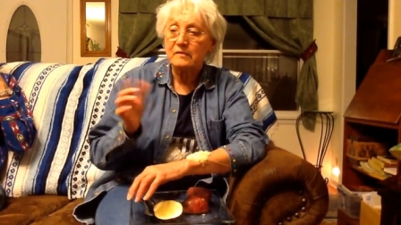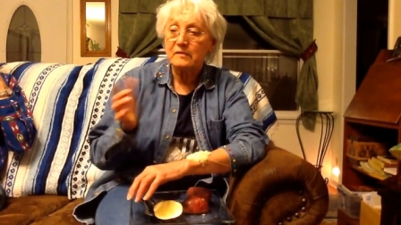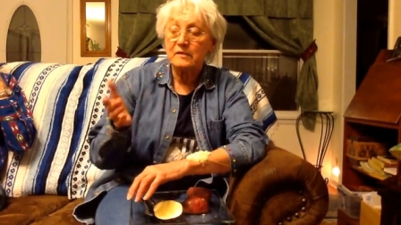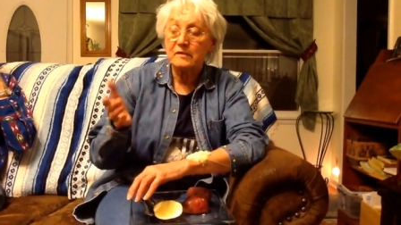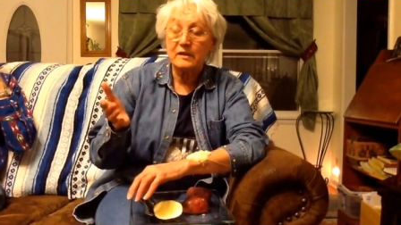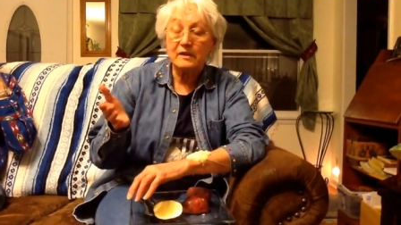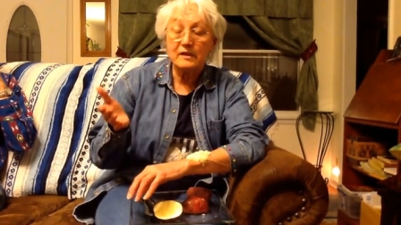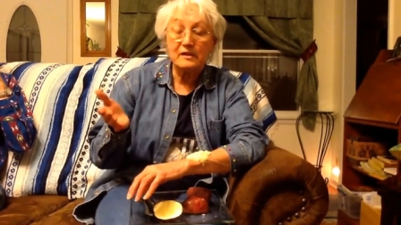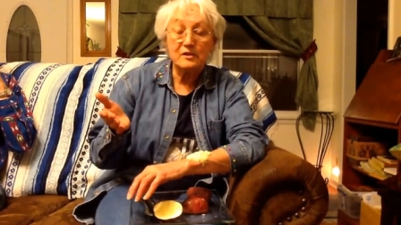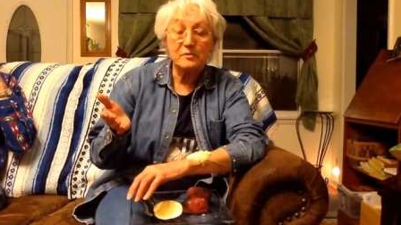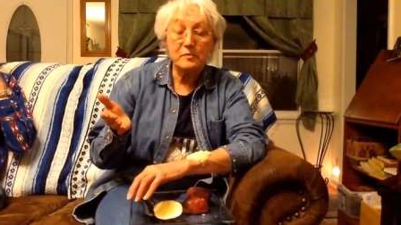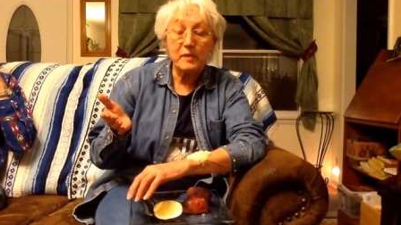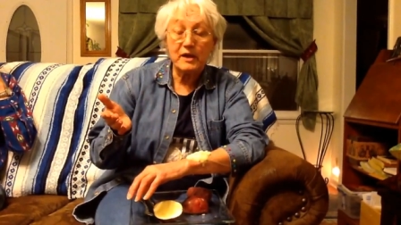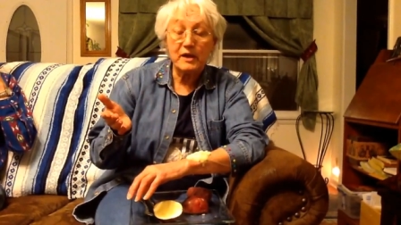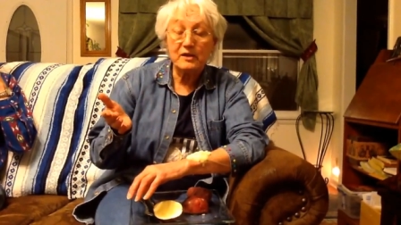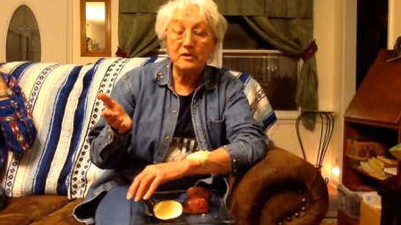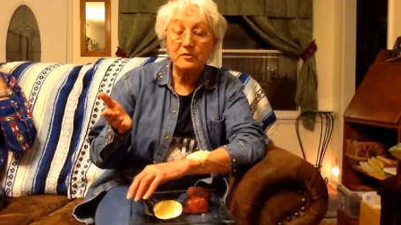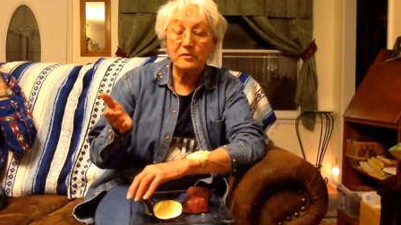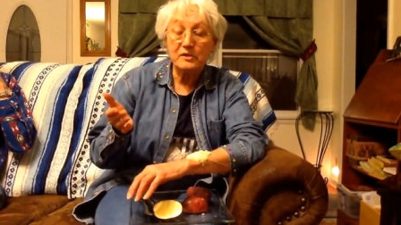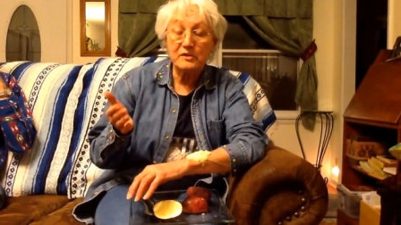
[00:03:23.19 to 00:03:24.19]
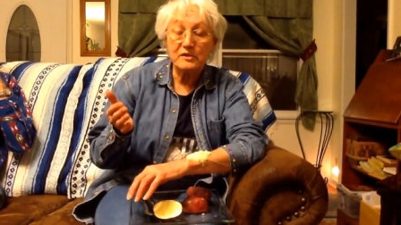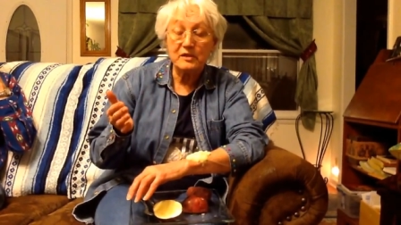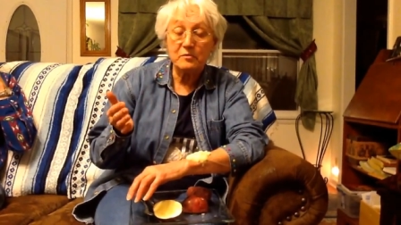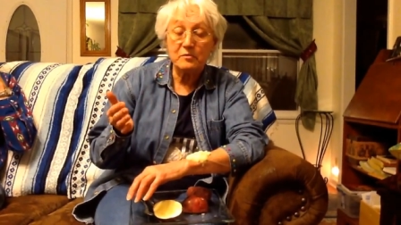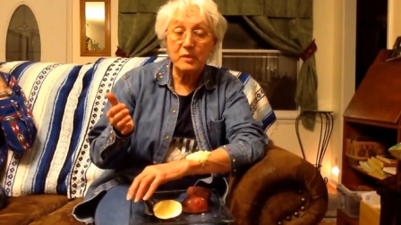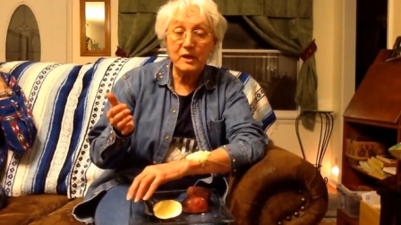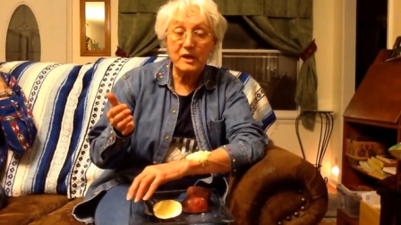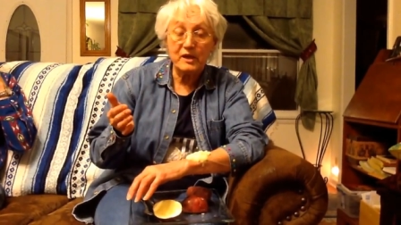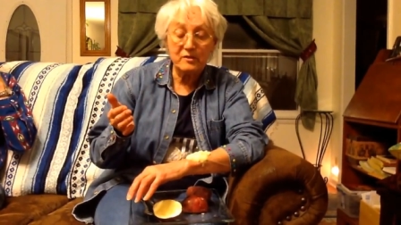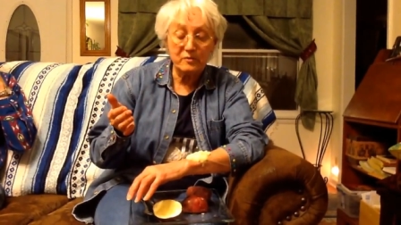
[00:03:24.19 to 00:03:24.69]
The spider was in
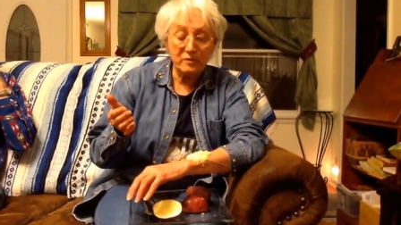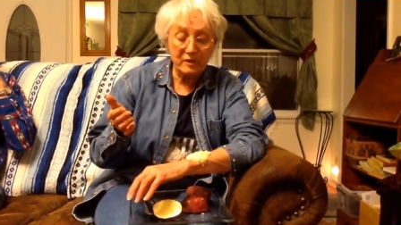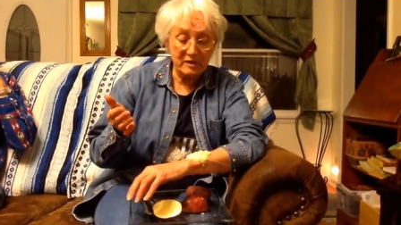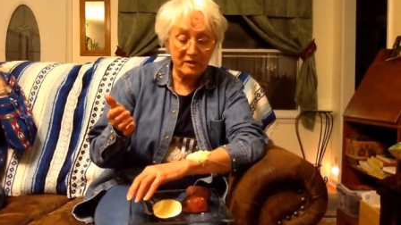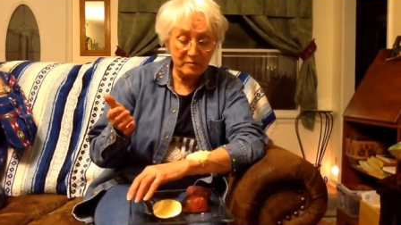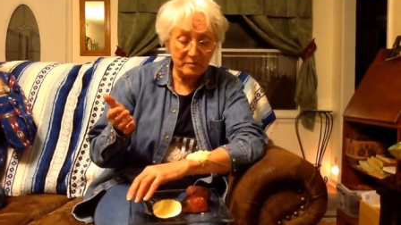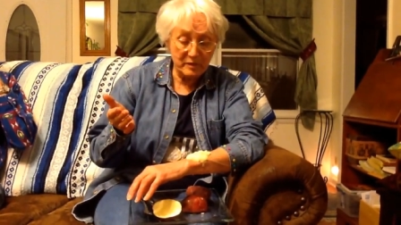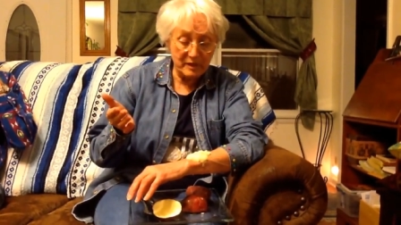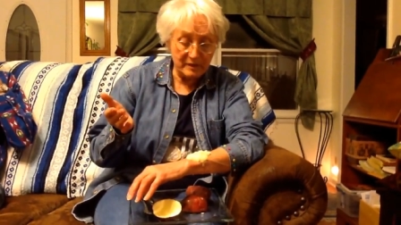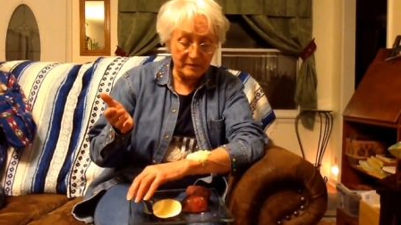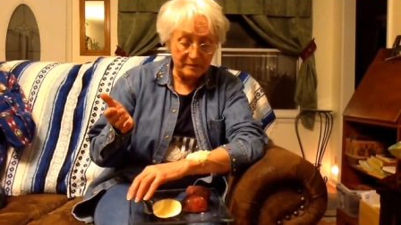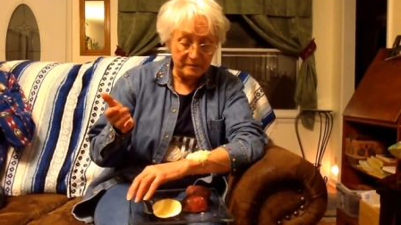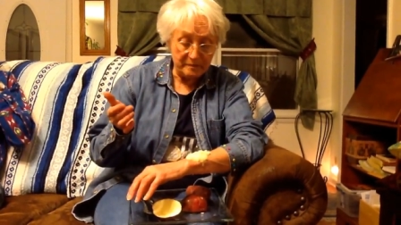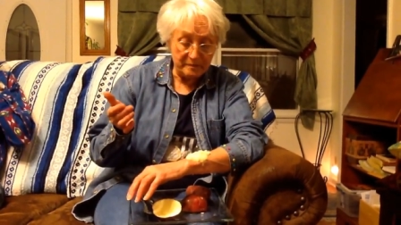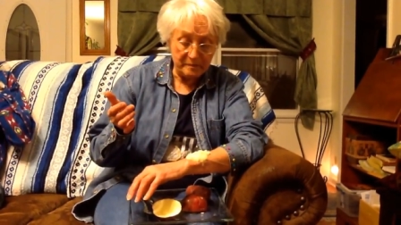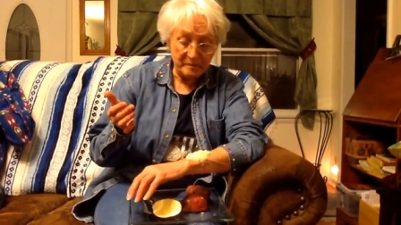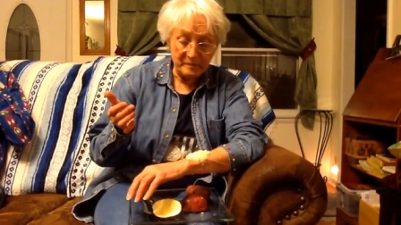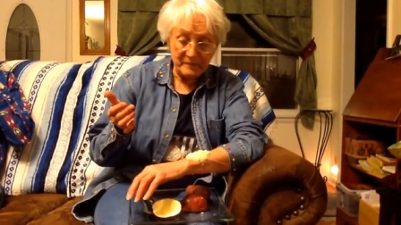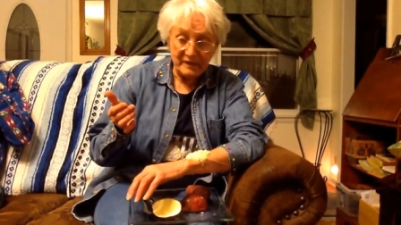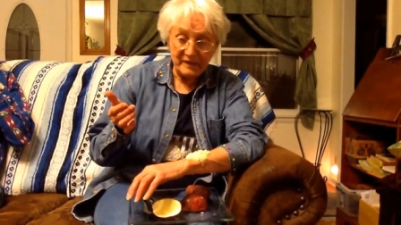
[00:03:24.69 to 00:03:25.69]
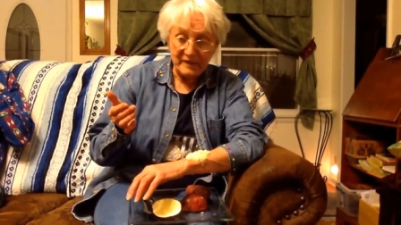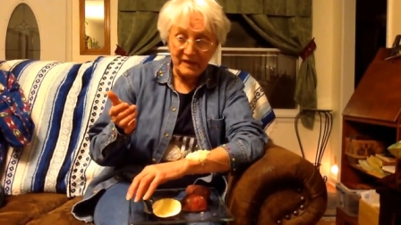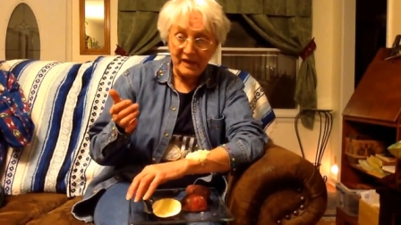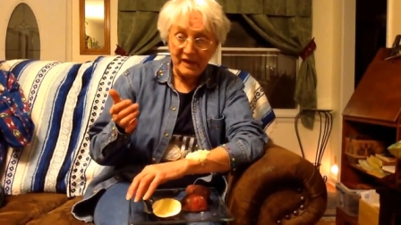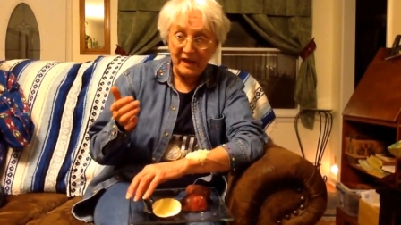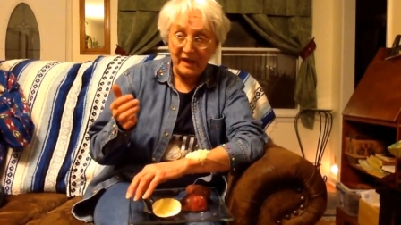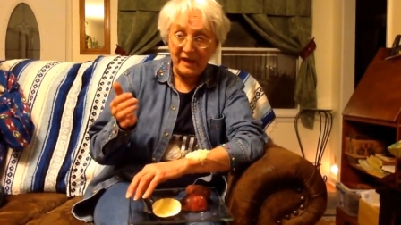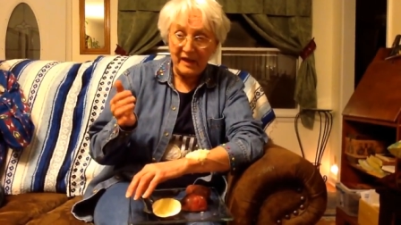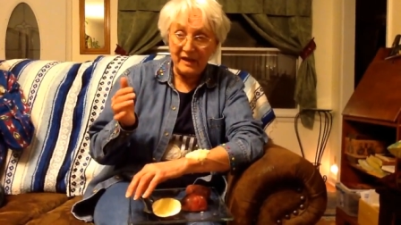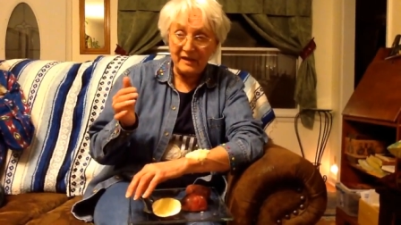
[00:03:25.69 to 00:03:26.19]
bed with me,
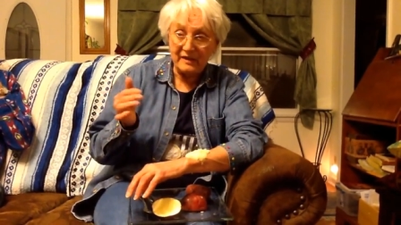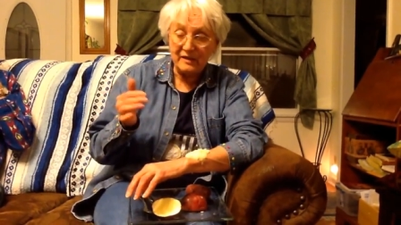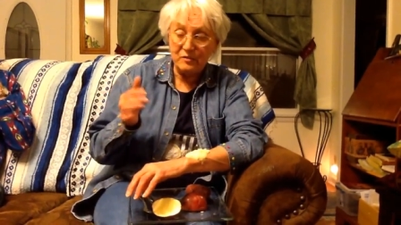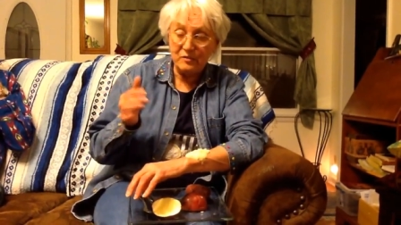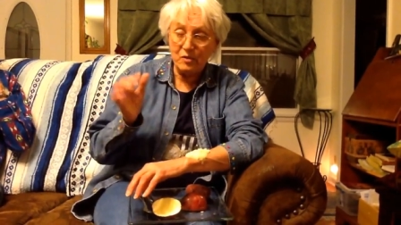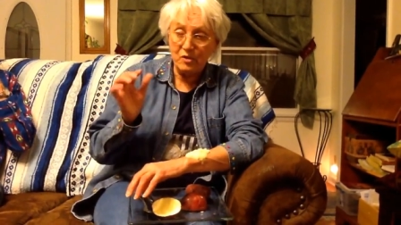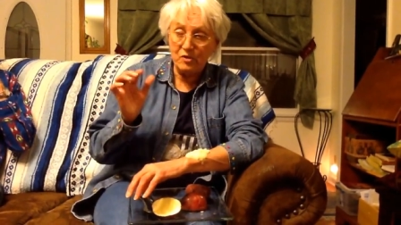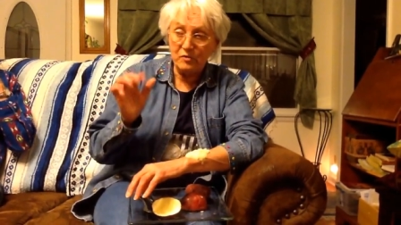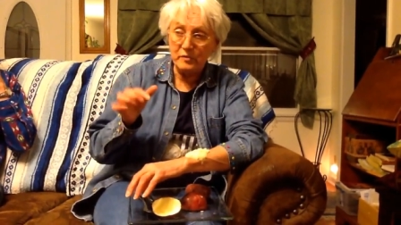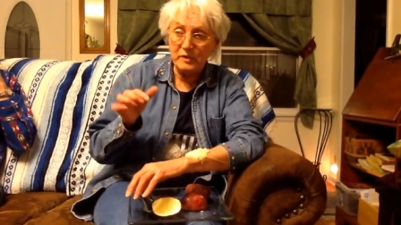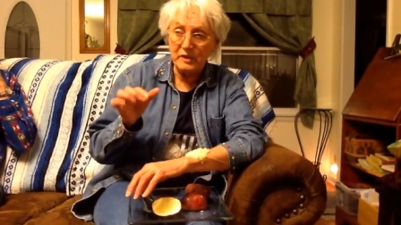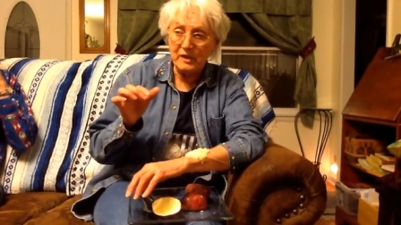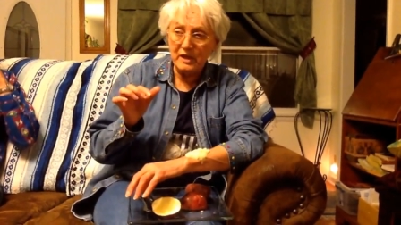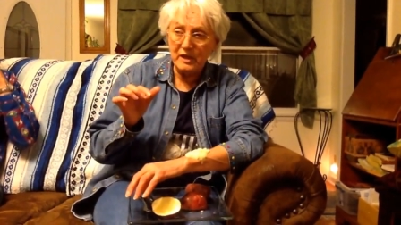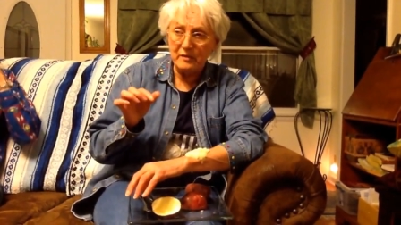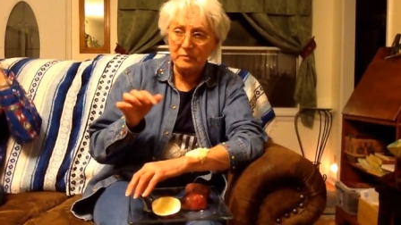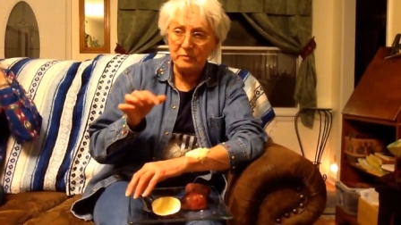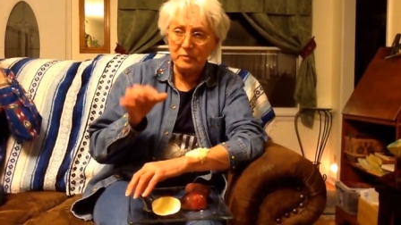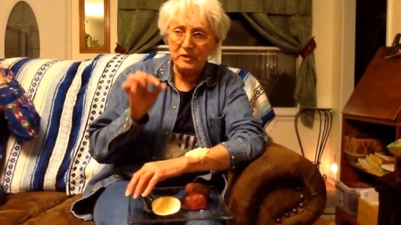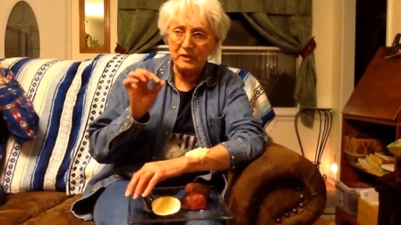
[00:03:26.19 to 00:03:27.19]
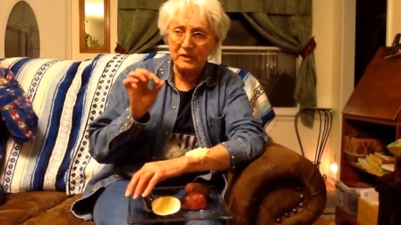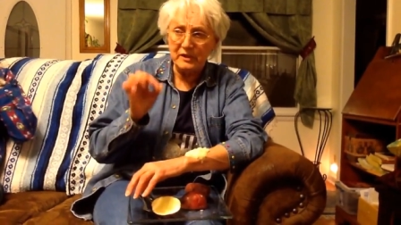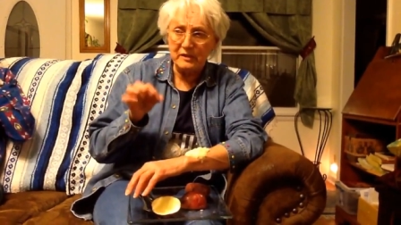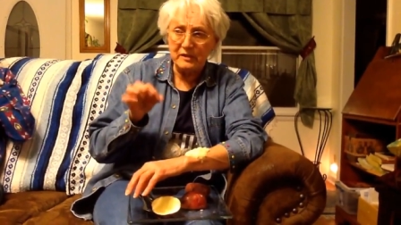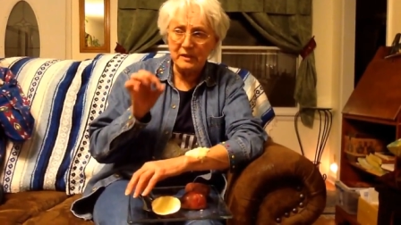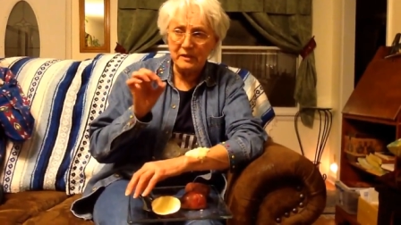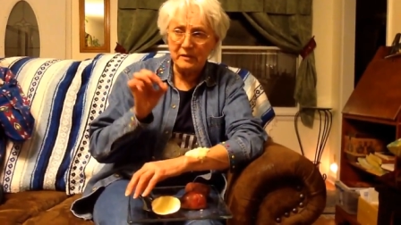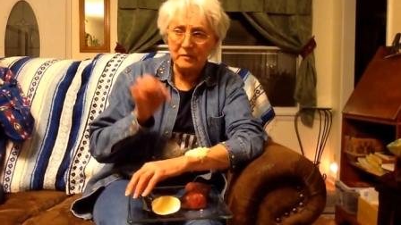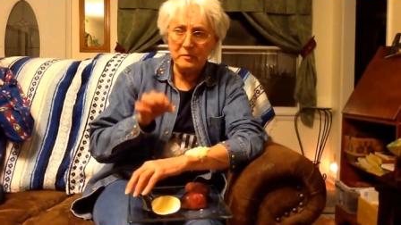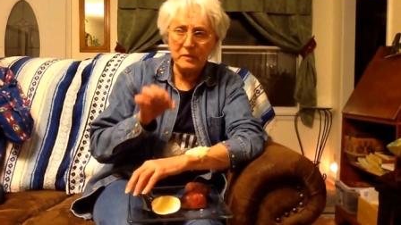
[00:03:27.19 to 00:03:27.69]
and it woke me up when it
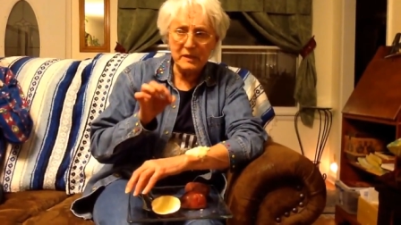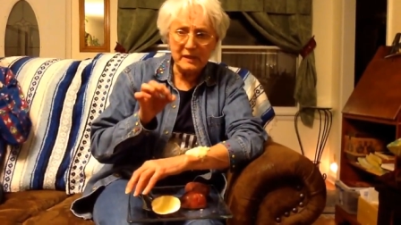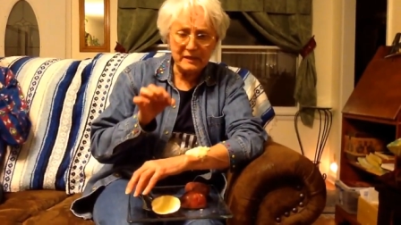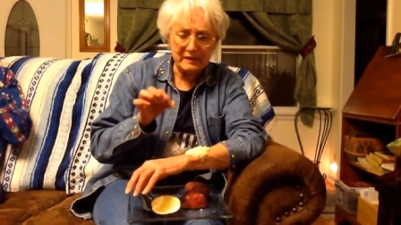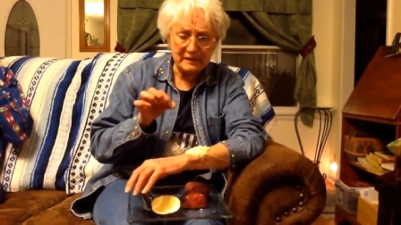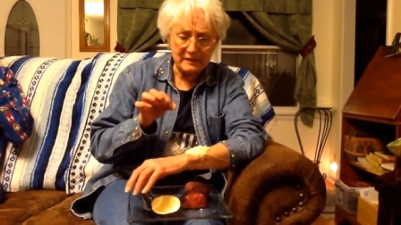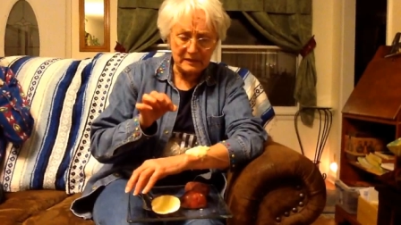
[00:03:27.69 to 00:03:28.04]
bit.